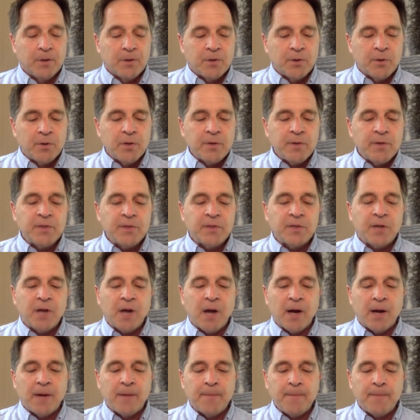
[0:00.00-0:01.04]
During this
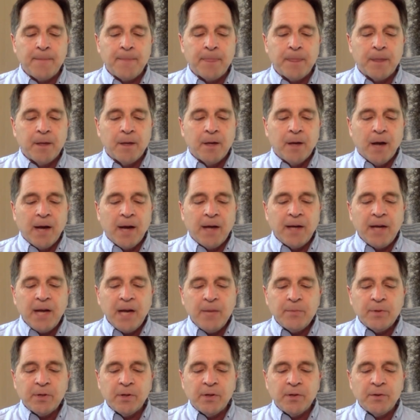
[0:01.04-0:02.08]
time, I
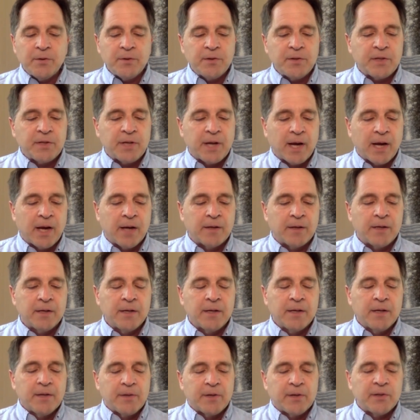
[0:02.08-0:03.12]
came to understand
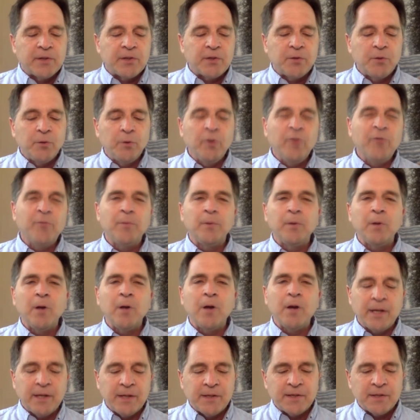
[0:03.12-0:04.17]
that a school of
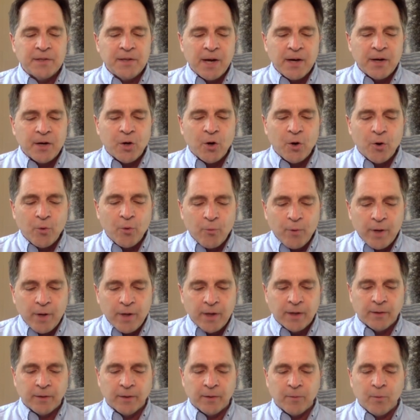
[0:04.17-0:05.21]
belonging is not a
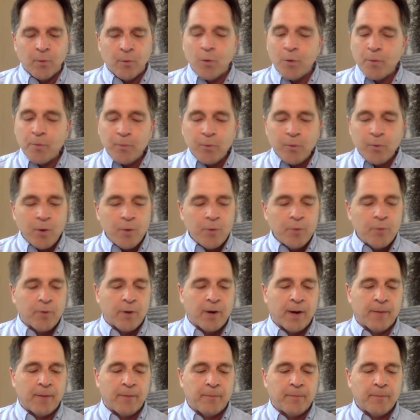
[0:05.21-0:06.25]
curriculum or
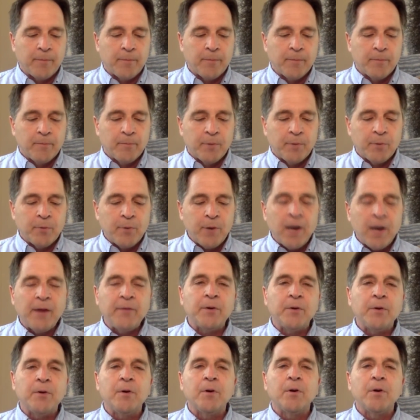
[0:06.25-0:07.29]
program, but
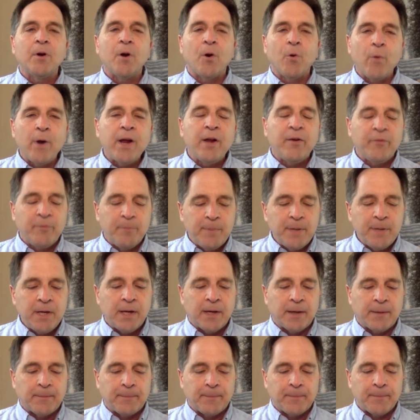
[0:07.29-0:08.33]
rather a way of
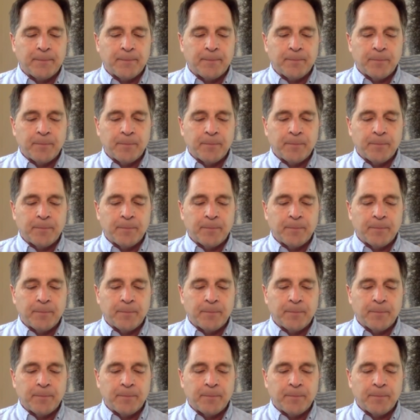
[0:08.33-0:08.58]
being,